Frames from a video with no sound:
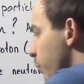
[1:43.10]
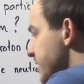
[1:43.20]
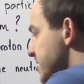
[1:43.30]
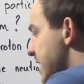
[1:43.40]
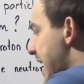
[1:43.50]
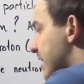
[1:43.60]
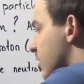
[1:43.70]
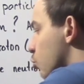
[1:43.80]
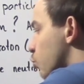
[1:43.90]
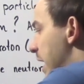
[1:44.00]
if we
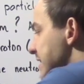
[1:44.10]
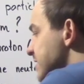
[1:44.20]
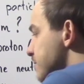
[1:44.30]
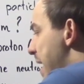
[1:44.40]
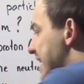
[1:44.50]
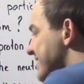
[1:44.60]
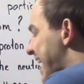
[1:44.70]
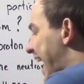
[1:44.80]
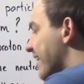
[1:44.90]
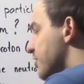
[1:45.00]
take the rest
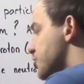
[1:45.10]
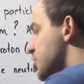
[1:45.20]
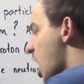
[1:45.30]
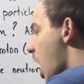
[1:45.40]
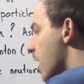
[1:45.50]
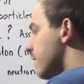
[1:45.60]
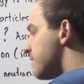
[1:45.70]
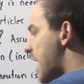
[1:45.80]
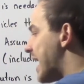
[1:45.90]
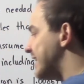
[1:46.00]
mass energy
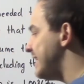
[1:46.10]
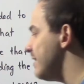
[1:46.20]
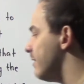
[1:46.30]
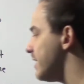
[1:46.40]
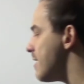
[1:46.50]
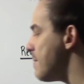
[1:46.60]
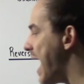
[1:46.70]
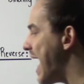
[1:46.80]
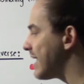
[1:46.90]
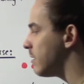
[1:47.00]
of that
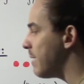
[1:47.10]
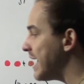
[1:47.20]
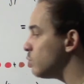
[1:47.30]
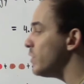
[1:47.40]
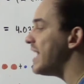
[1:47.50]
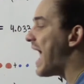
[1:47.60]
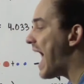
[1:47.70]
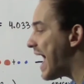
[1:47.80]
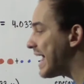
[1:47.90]
helium atom and we